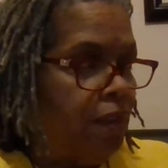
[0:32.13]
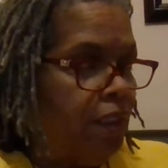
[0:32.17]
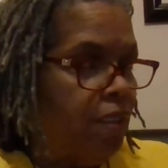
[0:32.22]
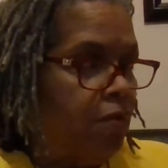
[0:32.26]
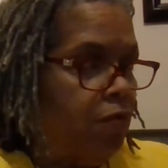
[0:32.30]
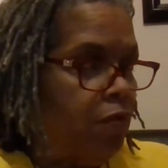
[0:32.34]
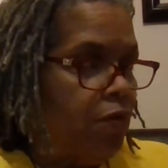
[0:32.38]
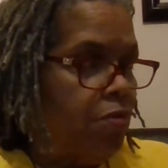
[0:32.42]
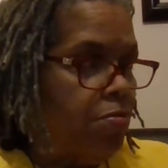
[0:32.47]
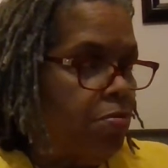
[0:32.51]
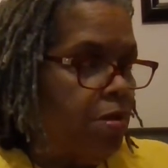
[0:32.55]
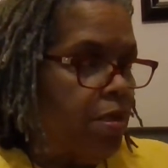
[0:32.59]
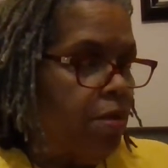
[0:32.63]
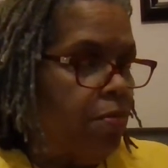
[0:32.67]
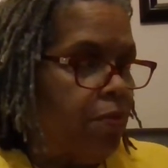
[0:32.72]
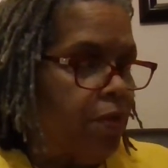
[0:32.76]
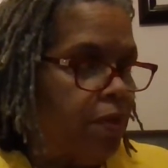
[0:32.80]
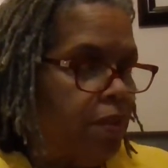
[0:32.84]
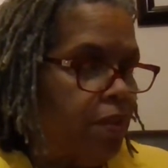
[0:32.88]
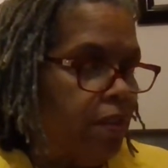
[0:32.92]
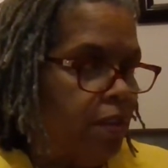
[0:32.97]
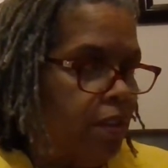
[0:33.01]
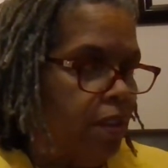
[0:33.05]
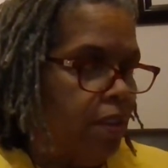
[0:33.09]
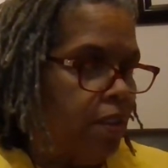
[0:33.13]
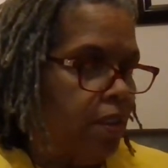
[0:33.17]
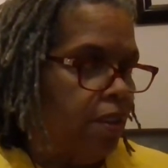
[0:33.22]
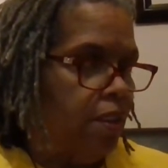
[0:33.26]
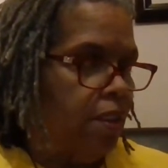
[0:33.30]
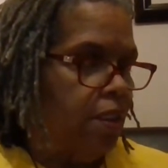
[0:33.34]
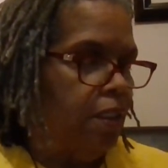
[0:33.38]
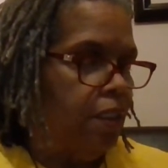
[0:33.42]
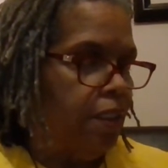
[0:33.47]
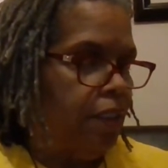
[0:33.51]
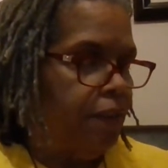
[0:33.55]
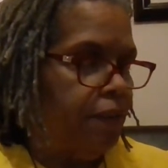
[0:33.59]
I'm remembering,
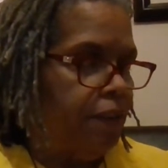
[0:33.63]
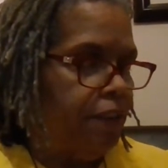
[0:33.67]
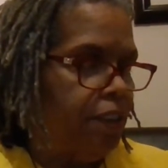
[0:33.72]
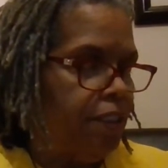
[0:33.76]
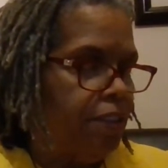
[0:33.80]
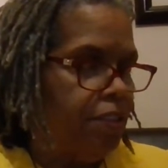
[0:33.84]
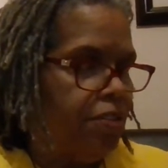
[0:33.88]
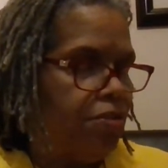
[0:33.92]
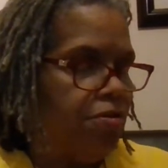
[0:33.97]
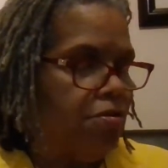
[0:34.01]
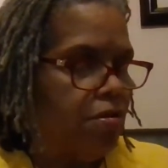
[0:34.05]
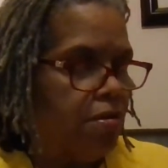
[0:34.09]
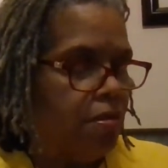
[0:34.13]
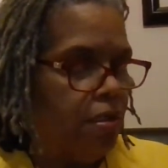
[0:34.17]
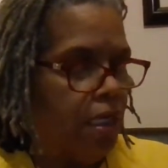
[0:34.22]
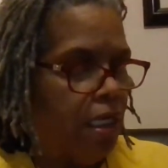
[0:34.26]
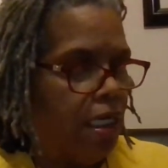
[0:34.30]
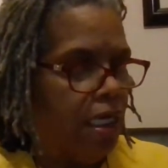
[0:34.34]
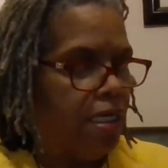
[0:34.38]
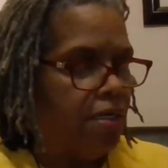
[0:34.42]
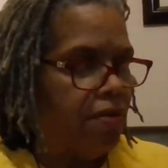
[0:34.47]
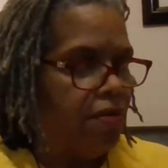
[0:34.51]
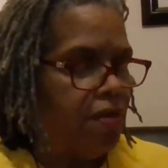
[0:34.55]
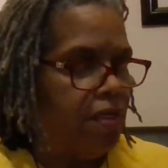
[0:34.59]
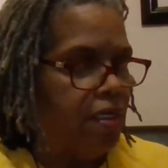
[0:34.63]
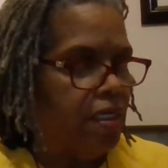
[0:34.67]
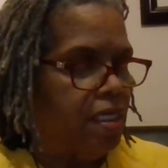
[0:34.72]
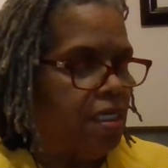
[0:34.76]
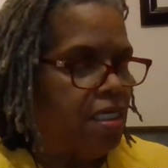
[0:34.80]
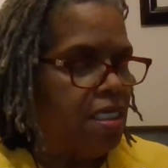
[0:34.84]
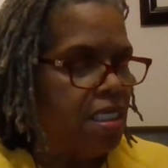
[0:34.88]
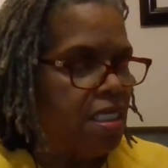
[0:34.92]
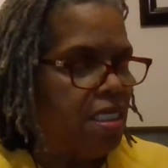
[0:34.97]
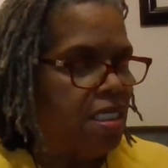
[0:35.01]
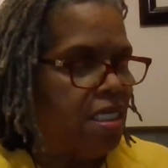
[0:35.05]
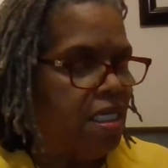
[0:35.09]
uh, shoot, a lot of
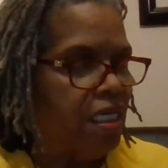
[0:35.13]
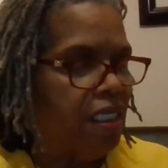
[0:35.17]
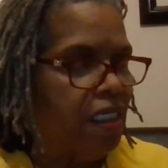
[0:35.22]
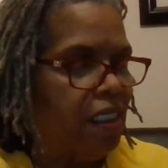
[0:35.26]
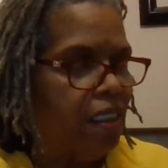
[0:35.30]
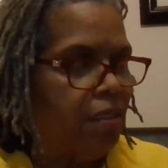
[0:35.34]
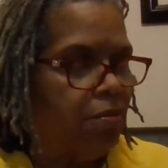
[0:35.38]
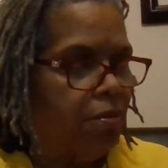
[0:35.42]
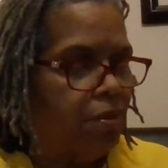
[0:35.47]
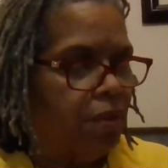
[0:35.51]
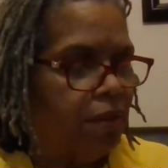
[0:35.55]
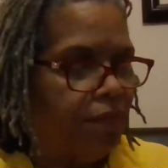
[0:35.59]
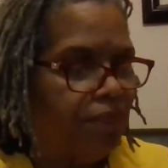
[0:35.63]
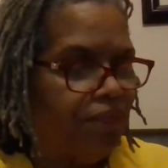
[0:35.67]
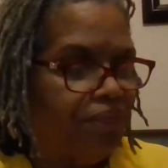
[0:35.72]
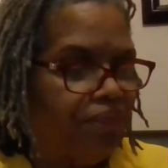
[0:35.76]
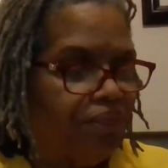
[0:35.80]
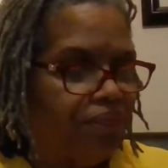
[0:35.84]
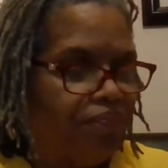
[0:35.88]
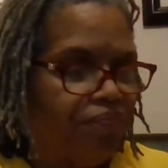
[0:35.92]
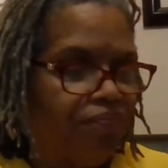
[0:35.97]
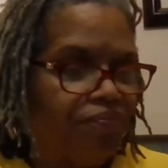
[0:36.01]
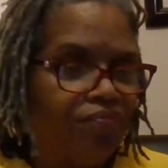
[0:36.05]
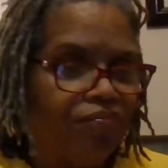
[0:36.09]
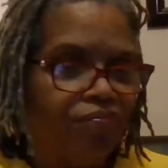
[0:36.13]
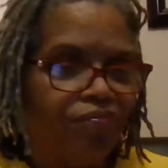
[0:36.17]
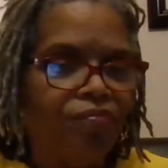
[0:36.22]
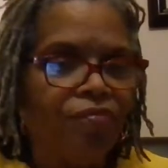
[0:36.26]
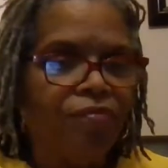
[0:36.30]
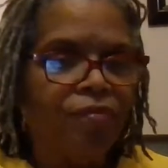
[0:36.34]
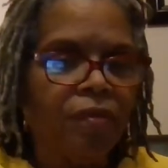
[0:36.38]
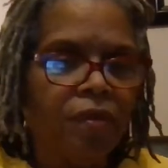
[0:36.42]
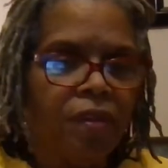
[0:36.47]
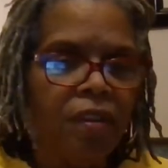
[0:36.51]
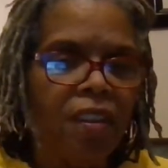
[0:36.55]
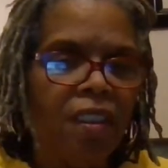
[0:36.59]
things now, but
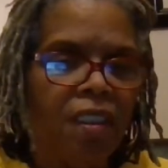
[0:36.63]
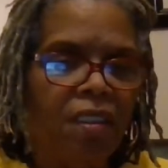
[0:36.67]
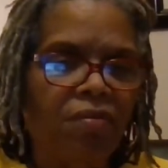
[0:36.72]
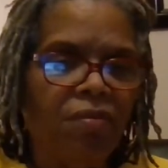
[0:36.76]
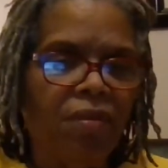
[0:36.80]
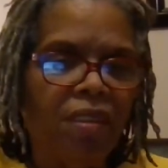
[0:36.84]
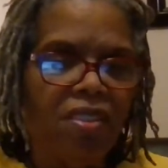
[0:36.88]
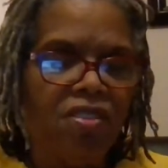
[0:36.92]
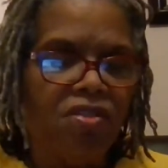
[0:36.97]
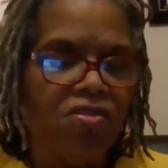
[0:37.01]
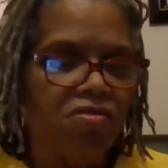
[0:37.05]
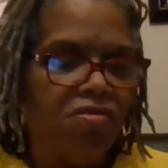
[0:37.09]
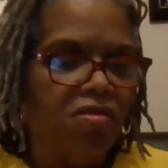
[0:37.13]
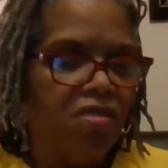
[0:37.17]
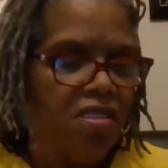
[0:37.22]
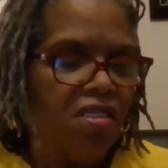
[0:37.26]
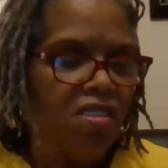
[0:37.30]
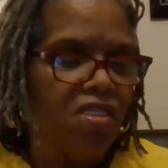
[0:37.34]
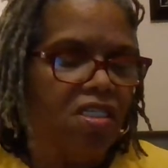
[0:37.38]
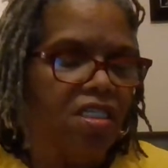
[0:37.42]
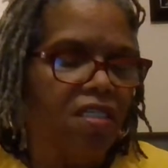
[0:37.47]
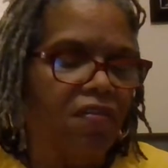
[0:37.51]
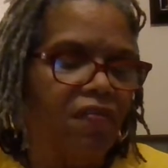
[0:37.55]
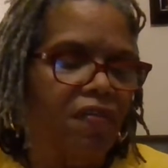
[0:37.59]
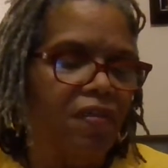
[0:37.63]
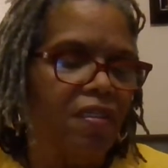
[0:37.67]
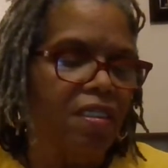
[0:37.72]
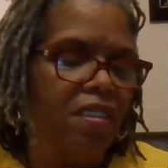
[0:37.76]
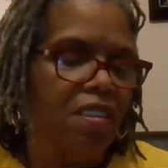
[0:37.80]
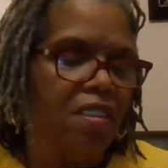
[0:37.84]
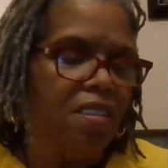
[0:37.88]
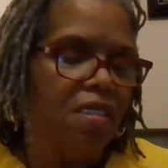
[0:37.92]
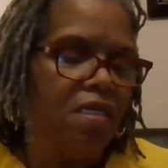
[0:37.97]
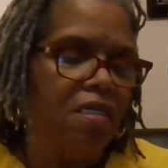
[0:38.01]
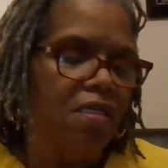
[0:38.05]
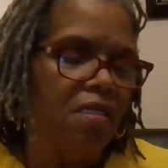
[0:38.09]
I'm not too good at shuffling
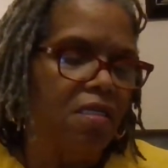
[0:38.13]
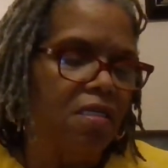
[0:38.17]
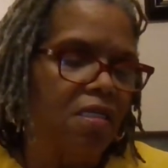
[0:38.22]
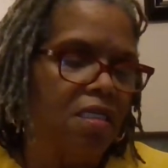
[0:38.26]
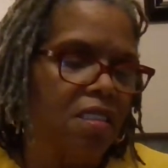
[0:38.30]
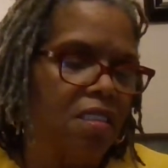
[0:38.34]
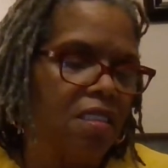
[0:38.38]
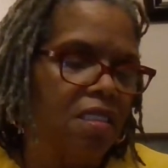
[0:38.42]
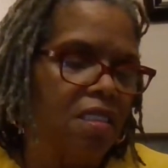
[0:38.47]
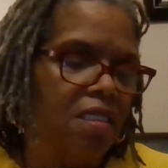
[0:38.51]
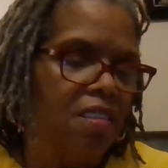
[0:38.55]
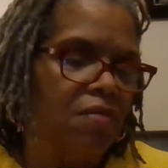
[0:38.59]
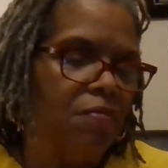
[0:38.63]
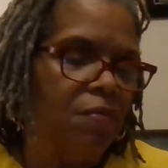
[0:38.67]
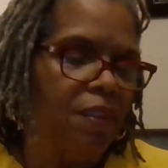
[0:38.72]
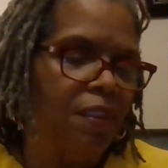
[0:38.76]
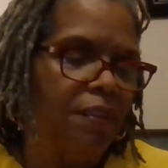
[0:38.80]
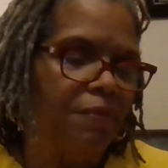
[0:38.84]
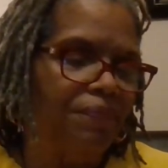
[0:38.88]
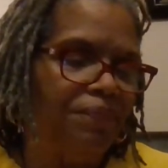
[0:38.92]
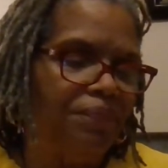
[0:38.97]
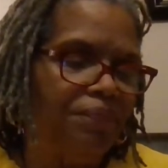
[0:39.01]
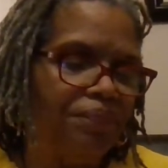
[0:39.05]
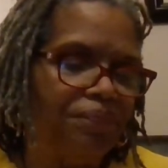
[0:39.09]
these cards because my,